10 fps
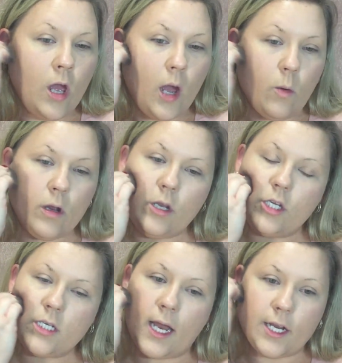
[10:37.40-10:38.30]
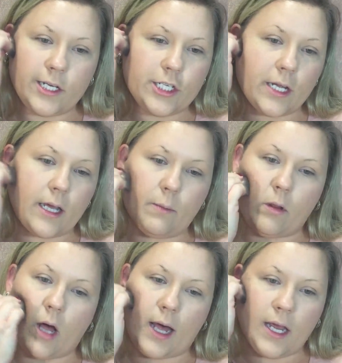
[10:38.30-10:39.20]
and we're gonna just kind of gently
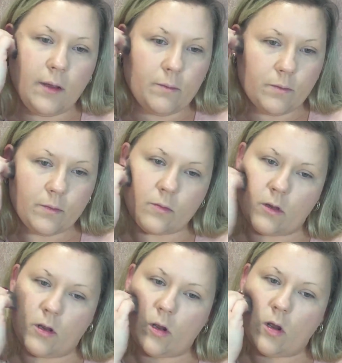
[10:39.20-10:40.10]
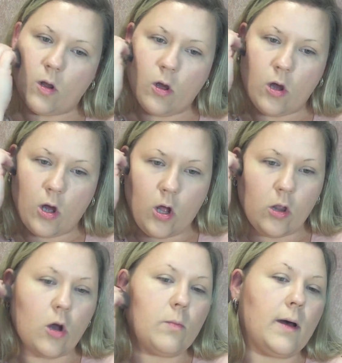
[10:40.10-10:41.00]
blot it
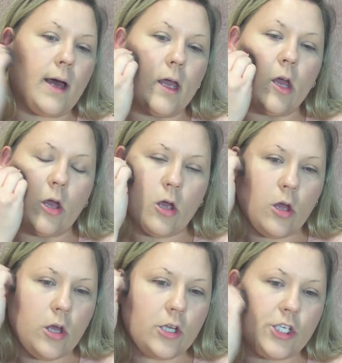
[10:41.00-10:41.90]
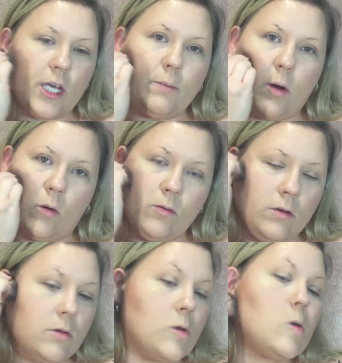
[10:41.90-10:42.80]
along my cheekbone.
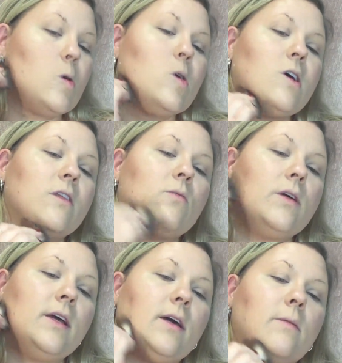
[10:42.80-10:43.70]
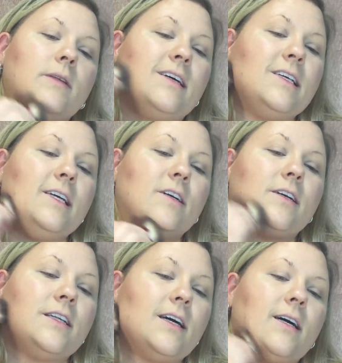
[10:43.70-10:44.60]
And then we're gonna come down here,
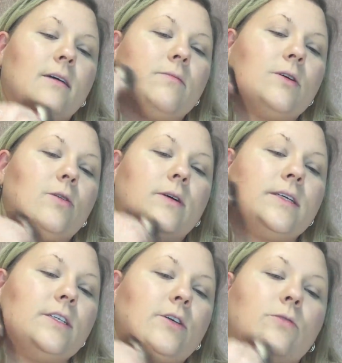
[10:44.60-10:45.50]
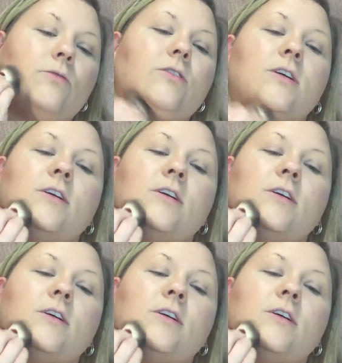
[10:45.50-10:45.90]
and I am going to